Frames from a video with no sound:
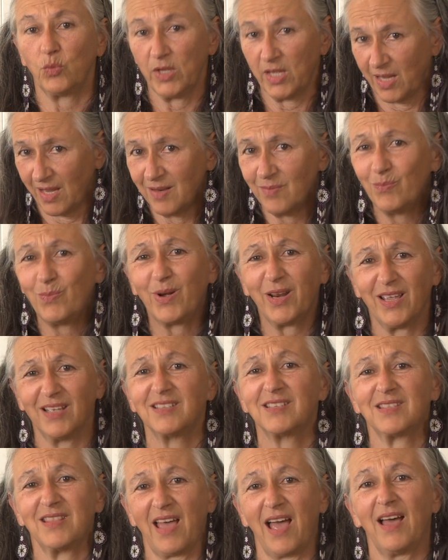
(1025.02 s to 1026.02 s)
we can
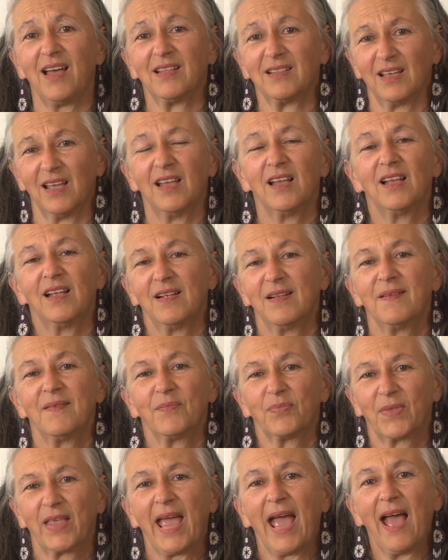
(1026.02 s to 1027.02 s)
bridge that
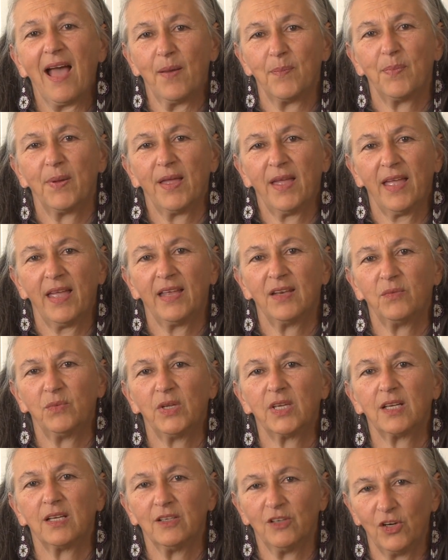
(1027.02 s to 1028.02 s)
gap and
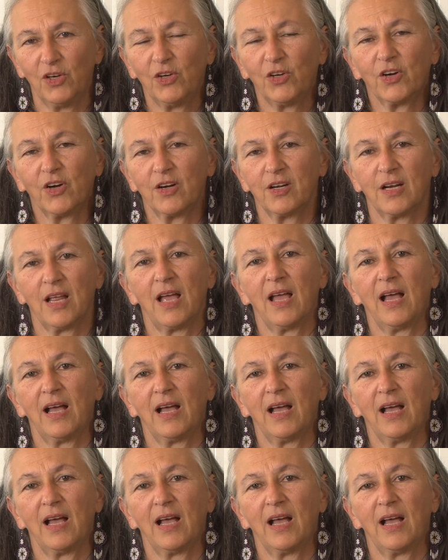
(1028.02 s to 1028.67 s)
we can learn